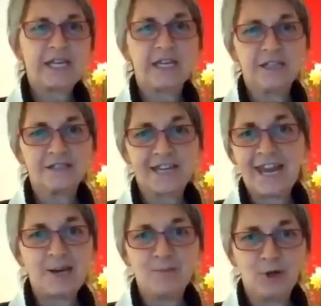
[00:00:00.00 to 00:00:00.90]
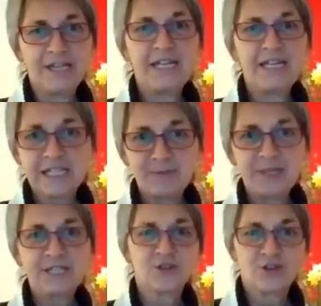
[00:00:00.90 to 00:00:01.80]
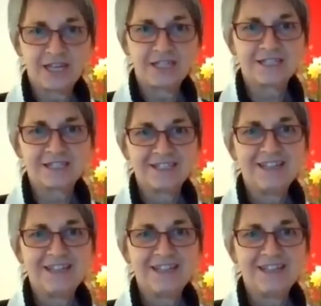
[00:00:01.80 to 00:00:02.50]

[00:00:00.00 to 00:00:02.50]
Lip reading: kills an animal, it needs to be straight.